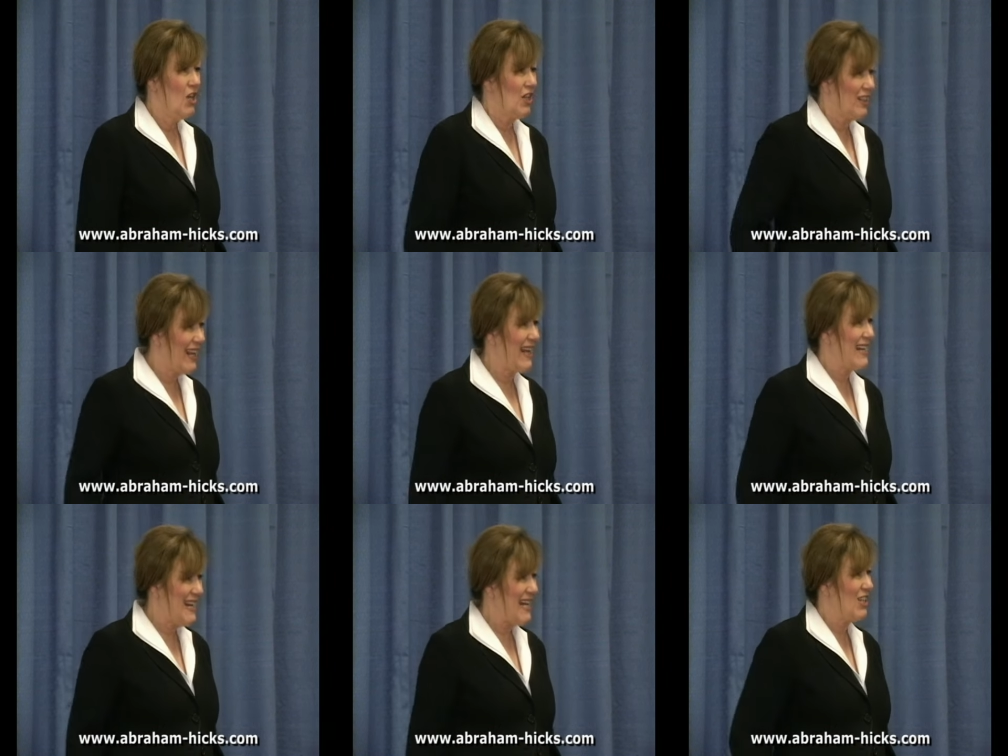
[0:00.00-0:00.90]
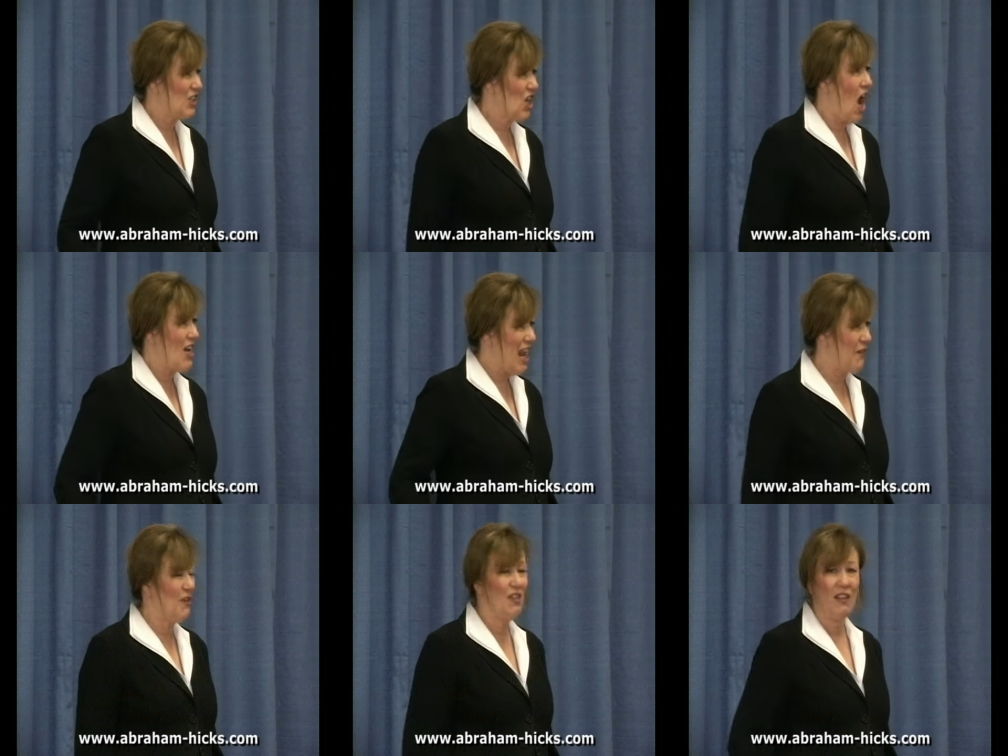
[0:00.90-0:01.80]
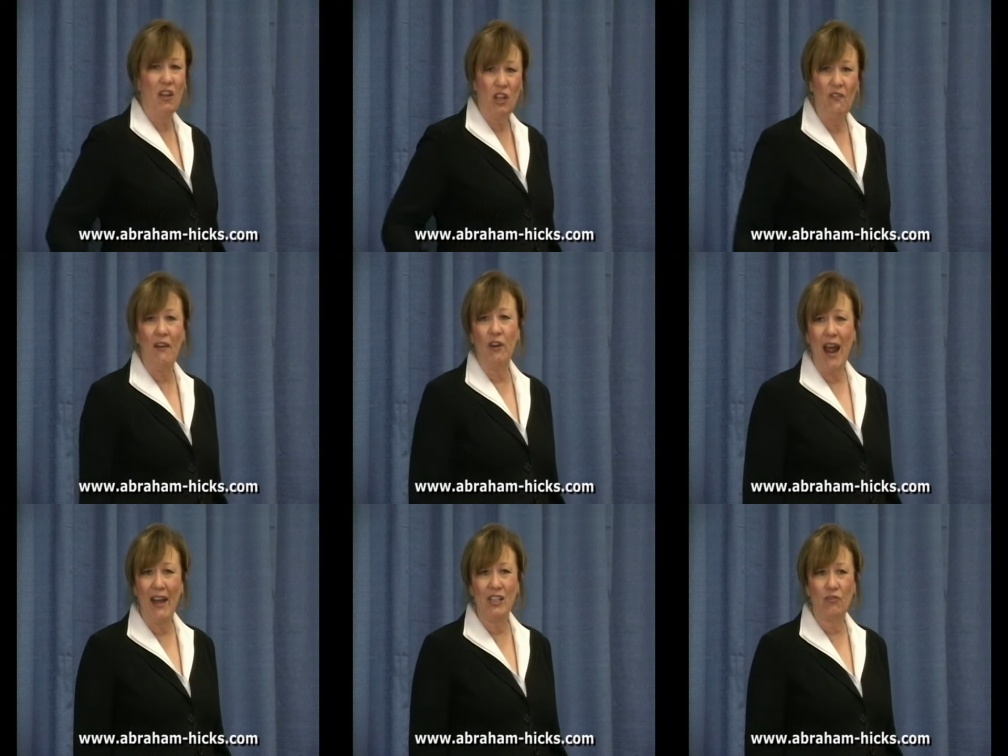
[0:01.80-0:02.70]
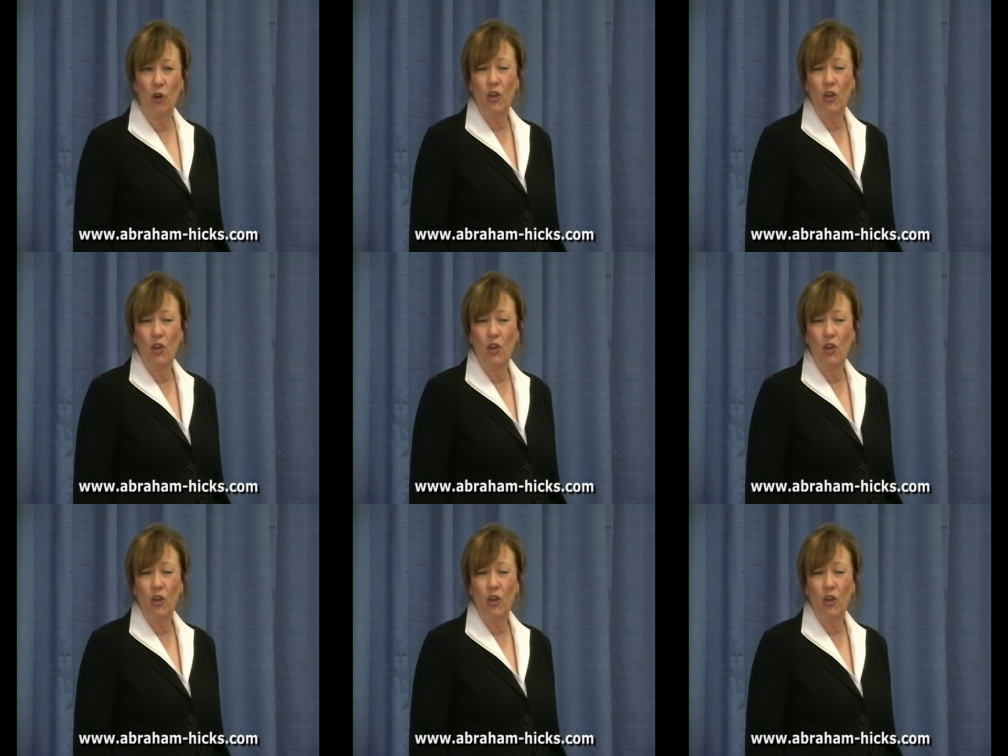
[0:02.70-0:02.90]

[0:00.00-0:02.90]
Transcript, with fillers: to the getting inside everything that you've ever asked for.